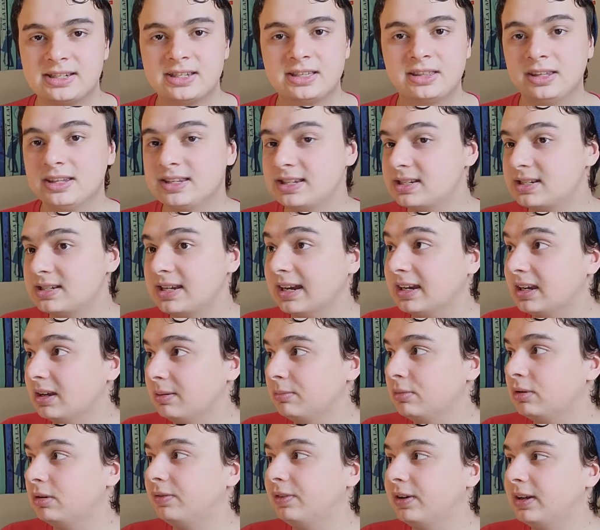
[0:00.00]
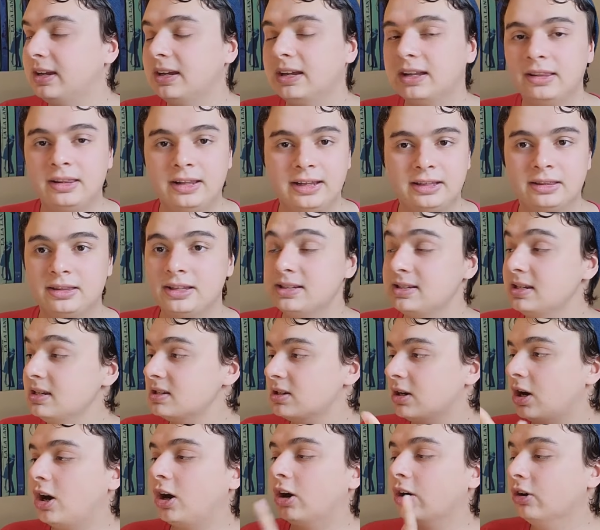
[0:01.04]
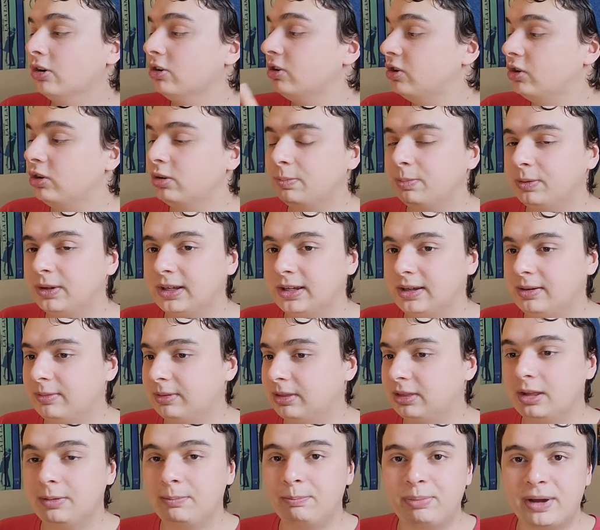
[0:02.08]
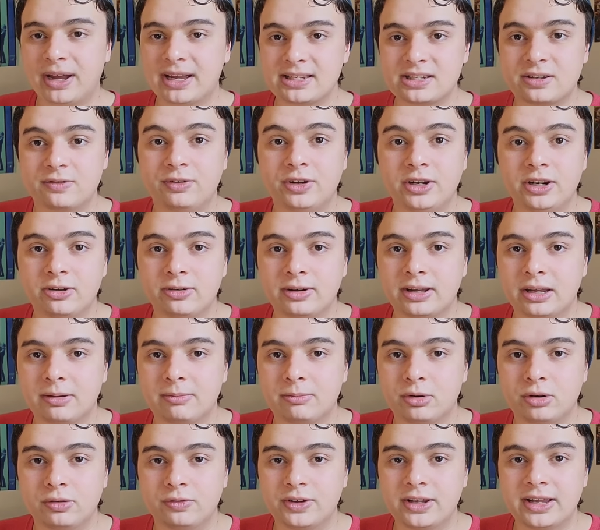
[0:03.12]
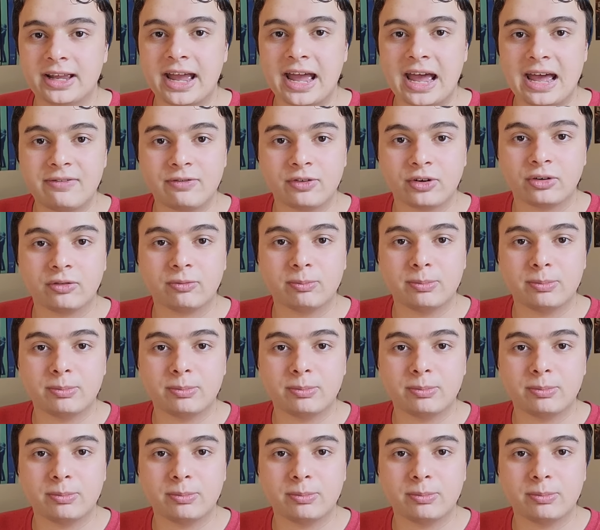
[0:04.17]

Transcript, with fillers: The second movie, like, this is arguably the best video game movie ever